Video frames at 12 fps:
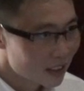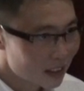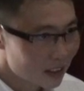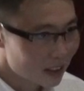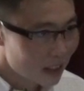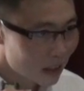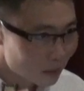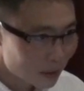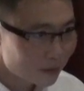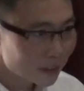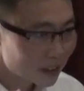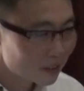
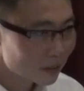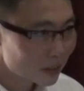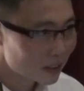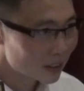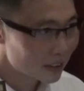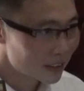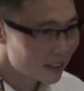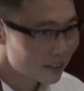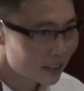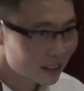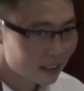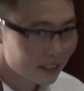However, these
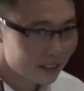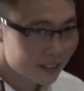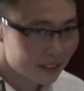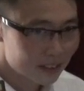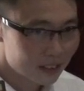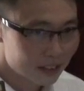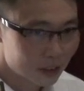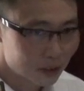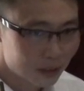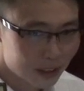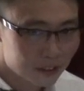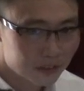guidelines
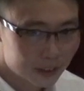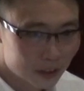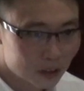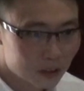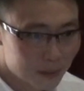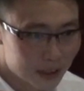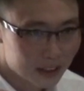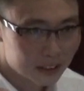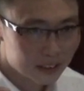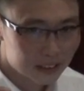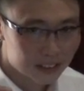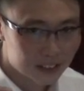should have an automatic
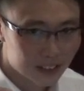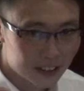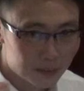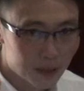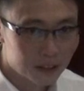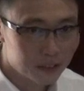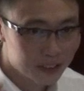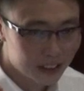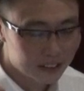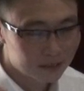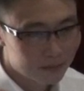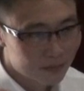expiry
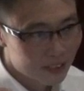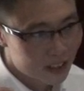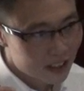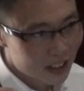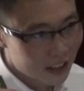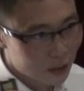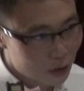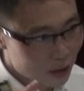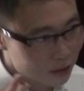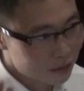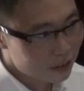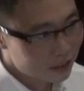date, and
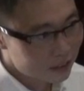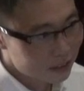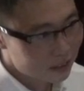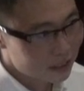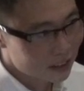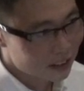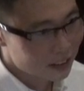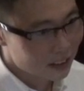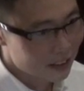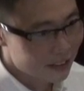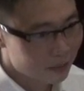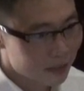general
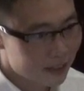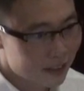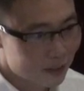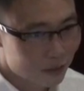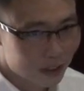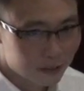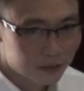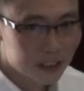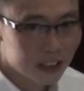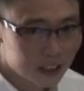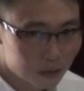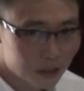acceptance is
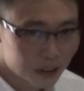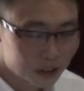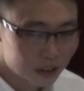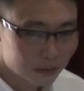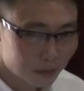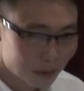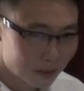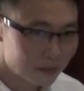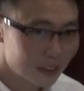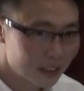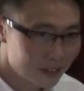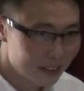roughly in the region of about
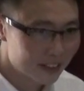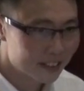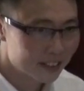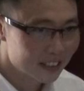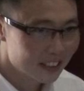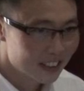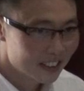5 years.